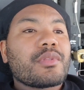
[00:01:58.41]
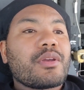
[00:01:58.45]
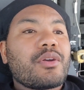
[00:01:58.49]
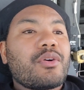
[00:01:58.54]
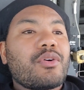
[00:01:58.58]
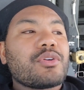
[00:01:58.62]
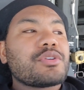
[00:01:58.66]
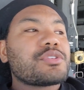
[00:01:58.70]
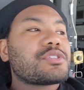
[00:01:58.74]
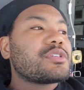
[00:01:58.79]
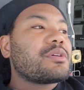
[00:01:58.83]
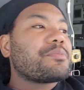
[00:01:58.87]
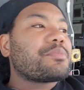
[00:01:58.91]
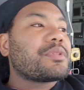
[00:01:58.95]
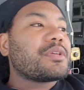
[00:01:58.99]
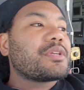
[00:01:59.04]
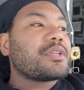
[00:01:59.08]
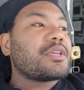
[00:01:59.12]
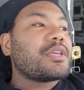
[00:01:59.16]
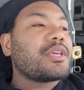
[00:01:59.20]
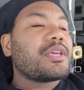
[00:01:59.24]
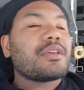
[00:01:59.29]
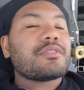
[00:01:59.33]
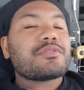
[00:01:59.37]
or something
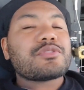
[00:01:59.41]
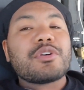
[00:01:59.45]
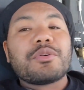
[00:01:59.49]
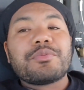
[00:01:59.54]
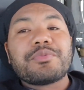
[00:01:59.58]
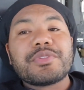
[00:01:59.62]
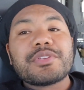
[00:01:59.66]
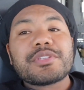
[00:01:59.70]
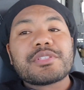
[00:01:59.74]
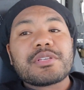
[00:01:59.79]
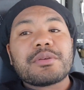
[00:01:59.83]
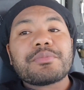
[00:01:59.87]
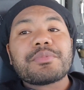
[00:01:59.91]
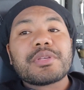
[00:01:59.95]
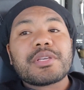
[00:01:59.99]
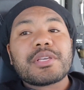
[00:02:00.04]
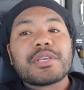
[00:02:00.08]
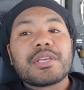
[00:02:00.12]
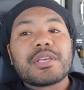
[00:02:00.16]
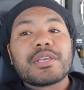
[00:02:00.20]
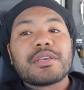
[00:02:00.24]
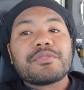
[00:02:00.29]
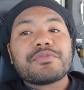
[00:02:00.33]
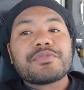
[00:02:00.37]
gives. Hopefully something
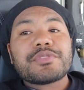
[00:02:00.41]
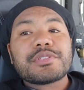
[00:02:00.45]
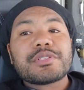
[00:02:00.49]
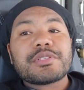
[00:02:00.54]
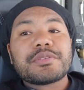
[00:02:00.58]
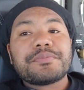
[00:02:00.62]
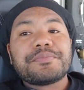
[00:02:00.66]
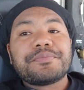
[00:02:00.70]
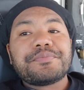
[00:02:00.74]
gives.